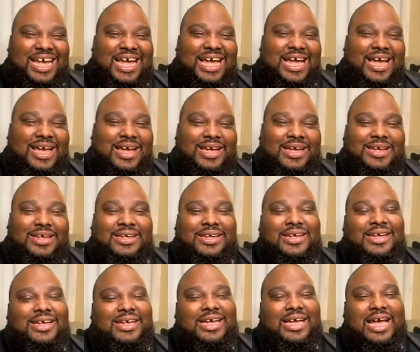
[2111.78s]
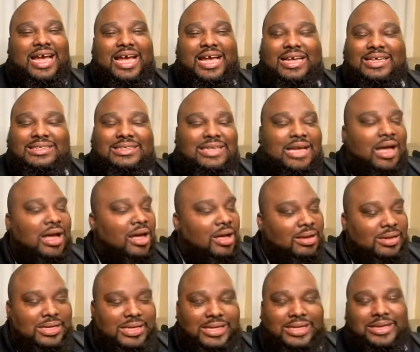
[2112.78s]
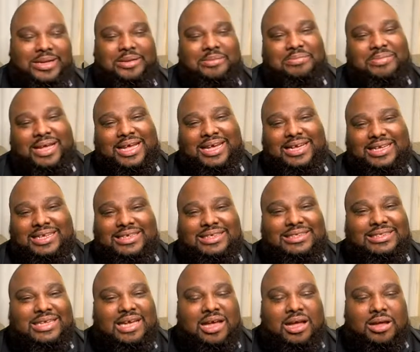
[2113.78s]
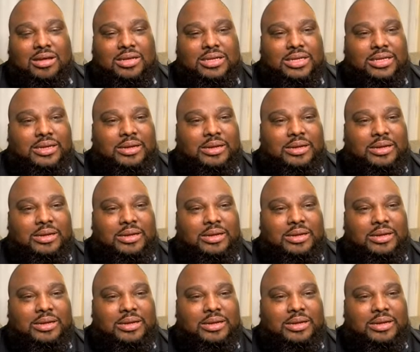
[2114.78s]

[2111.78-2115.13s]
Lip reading: Hey, it's all good, man. It is all good.